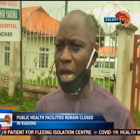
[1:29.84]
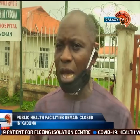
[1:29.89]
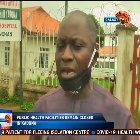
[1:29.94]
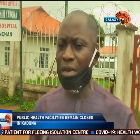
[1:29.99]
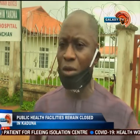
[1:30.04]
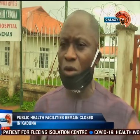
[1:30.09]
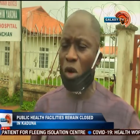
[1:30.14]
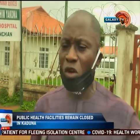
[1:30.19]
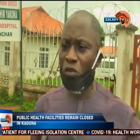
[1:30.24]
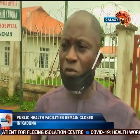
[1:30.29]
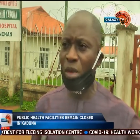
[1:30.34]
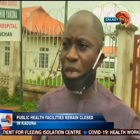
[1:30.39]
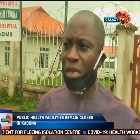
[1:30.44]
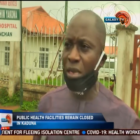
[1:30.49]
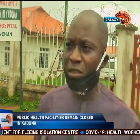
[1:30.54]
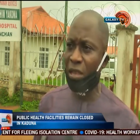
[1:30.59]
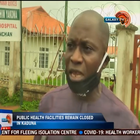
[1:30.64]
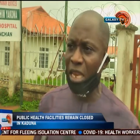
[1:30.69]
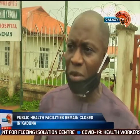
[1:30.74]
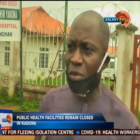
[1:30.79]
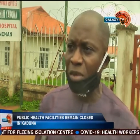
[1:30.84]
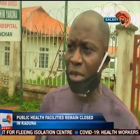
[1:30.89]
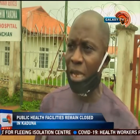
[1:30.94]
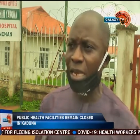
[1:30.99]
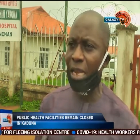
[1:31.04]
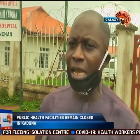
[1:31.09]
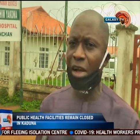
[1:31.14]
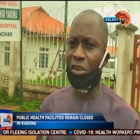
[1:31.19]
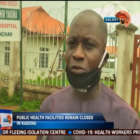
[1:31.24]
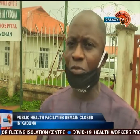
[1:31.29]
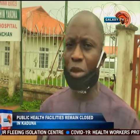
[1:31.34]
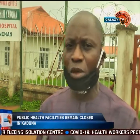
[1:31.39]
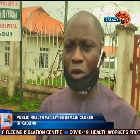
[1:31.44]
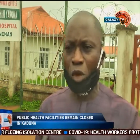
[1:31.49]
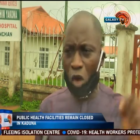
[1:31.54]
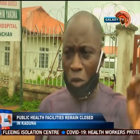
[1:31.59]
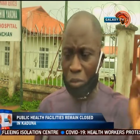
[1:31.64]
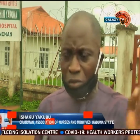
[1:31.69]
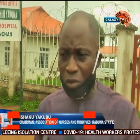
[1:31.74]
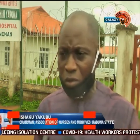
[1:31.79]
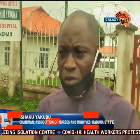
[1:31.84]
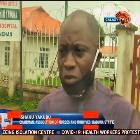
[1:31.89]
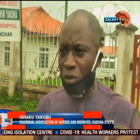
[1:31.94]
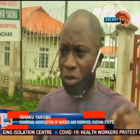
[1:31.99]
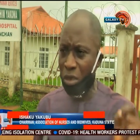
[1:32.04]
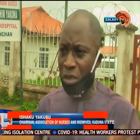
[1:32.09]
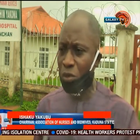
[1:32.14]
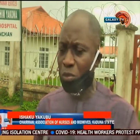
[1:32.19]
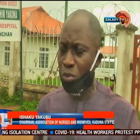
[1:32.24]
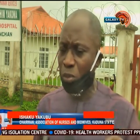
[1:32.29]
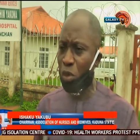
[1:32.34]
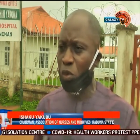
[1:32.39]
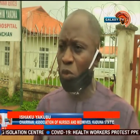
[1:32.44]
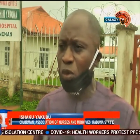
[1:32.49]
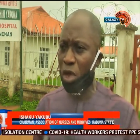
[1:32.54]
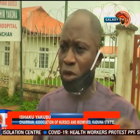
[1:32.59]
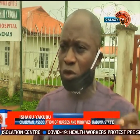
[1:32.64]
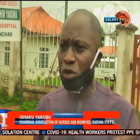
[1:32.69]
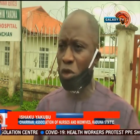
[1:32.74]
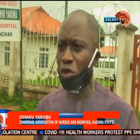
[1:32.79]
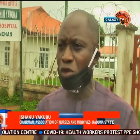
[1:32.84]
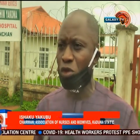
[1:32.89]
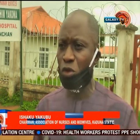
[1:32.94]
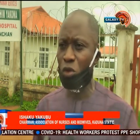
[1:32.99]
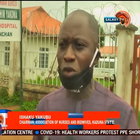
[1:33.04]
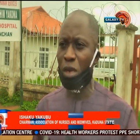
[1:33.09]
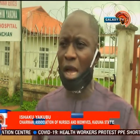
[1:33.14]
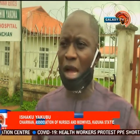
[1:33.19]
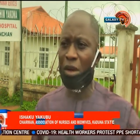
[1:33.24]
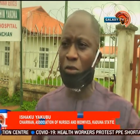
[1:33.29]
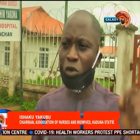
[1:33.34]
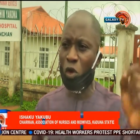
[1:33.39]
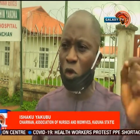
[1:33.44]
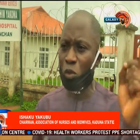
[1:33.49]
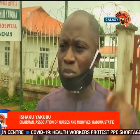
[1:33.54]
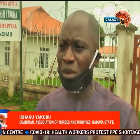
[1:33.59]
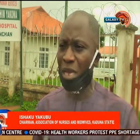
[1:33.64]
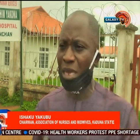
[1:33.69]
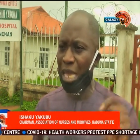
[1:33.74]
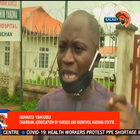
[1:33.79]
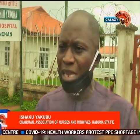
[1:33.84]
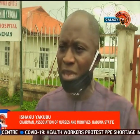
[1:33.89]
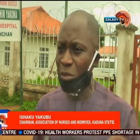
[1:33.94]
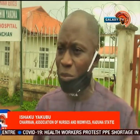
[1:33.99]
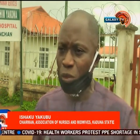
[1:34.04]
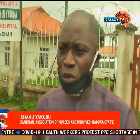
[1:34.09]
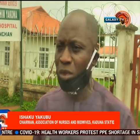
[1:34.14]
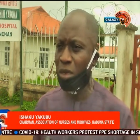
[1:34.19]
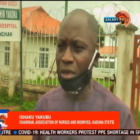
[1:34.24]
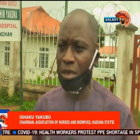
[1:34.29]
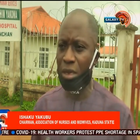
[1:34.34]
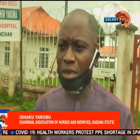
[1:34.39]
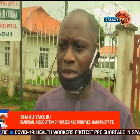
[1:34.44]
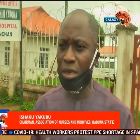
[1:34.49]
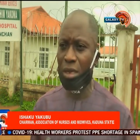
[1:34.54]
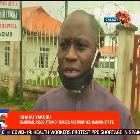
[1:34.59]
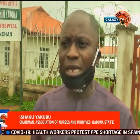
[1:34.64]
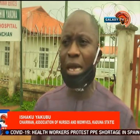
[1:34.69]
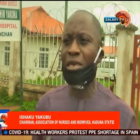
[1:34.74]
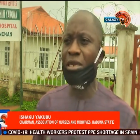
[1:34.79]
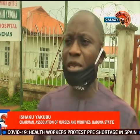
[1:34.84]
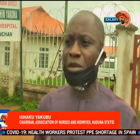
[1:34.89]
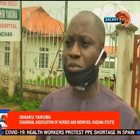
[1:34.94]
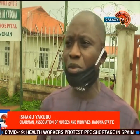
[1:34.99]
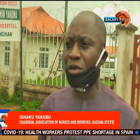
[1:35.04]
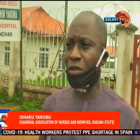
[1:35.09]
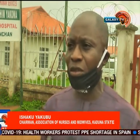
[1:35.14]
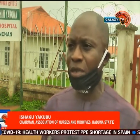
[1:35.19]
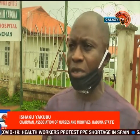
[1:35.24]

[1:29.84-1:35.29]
and the government is claiming that they have paid. Up to this point we are talking to you, they have not paid anybody that 10%.